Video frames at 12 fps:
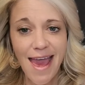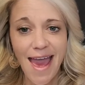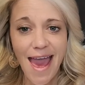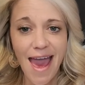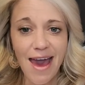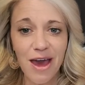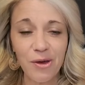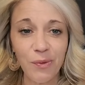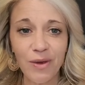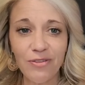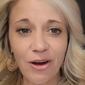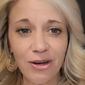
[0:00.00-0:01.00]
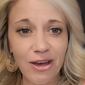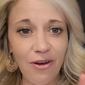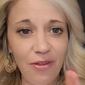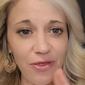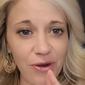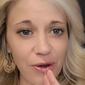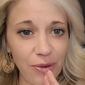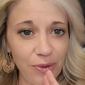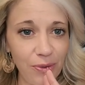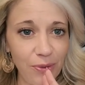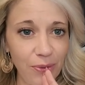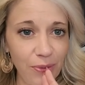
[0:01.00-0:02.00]
We've already gone
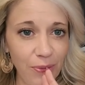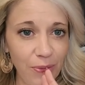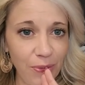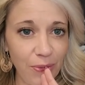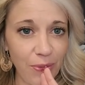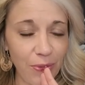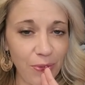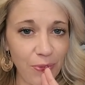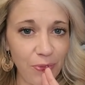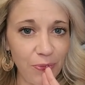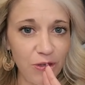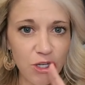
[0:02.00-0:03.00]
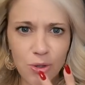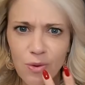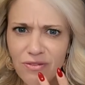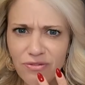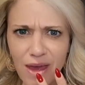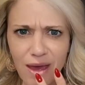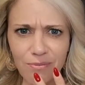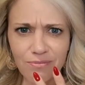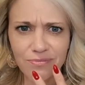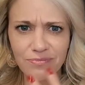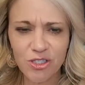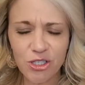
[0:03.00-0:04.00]
through two of them.
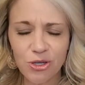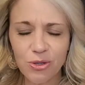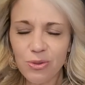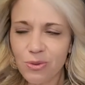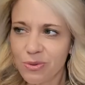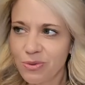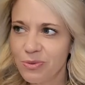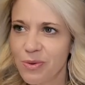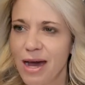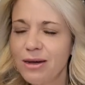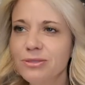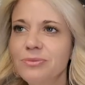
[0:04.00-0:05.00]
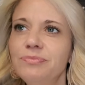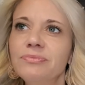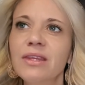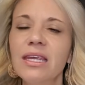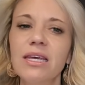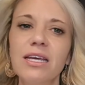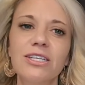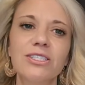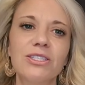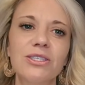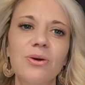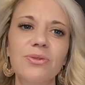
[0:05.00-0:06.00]
Two. Wow.
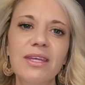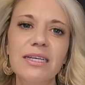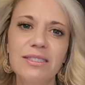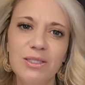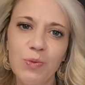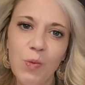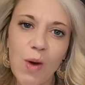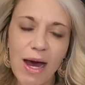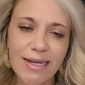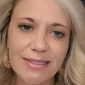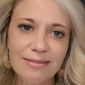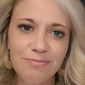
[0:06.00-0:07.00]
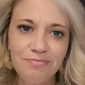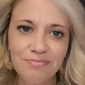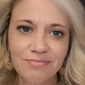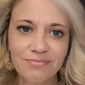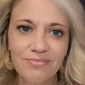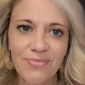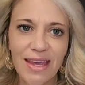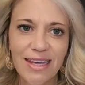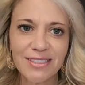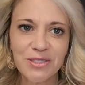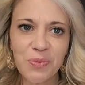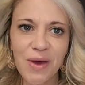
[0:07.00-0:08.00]
So this one
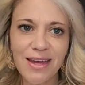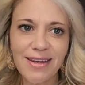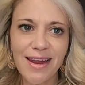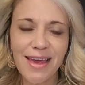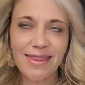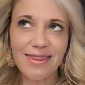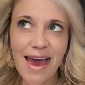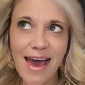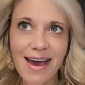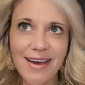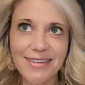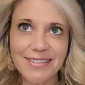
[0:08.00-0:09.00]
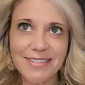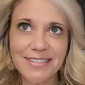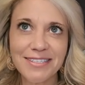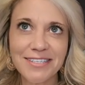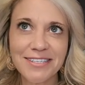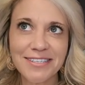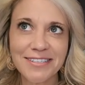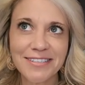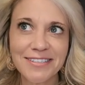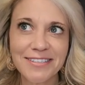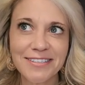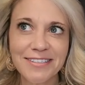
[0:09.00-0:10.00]
is one that
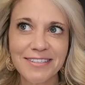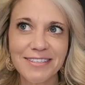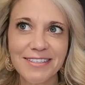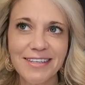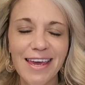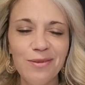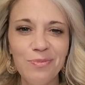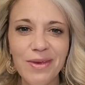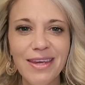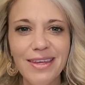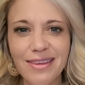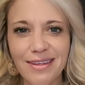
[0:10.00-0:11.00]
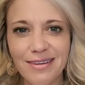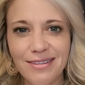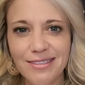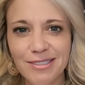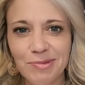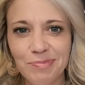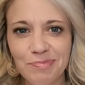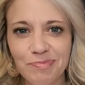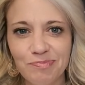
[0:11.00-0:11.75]
can be a little